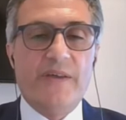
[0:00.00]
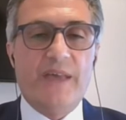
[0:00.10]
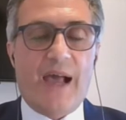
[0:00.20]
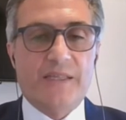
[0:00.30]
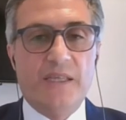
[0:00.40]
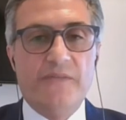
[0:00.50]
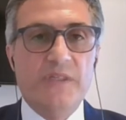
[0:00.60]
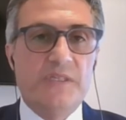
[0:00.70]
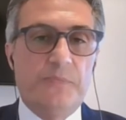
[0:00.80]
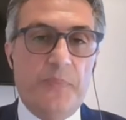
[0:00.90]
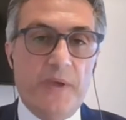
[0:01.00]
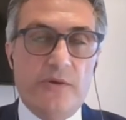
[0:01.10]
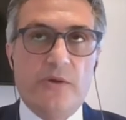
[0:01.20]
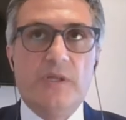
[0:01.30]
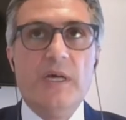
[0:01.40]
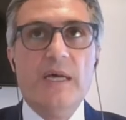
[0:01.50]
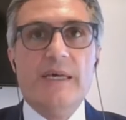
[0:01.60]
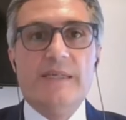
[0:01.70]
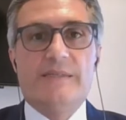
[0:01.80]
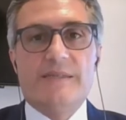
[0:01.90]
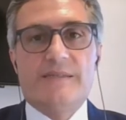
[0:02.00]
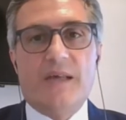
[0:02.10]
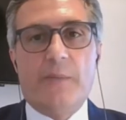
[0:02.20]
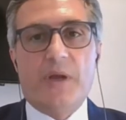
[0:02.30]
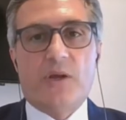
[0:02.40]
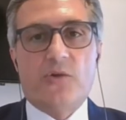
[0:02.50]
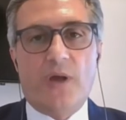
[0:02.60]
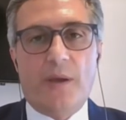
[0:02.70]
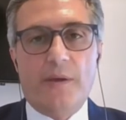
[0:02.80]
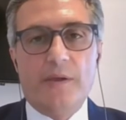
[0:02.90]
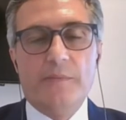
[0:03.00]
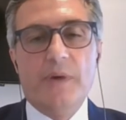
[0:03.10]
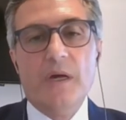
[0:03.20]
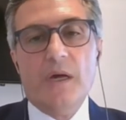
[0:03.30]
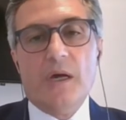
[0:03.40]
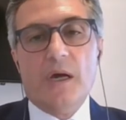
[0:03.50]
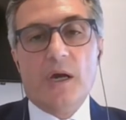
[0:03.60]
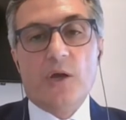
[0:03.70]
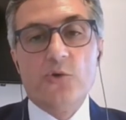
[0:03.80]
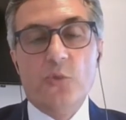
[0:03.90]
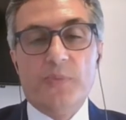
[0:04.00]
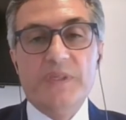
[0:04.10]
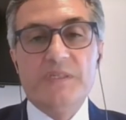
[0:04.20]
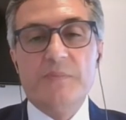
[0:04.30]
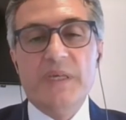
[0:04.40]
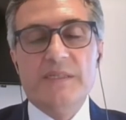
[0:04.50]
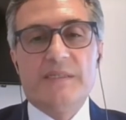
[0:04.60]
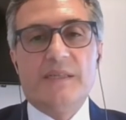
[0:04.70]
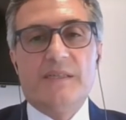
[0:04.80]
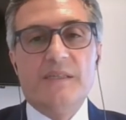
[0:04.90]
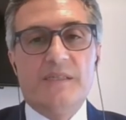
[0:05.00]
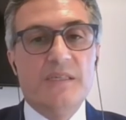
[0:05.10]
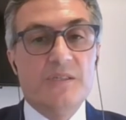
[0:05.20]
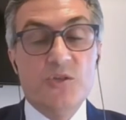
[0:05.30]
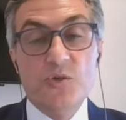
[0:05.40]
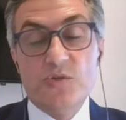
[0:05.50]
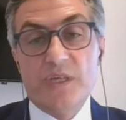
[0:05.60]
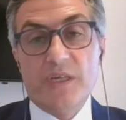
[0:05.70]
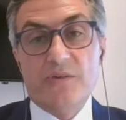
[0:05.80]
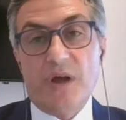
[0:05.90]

very active in this period. It's a cyber crime group. This means that it is using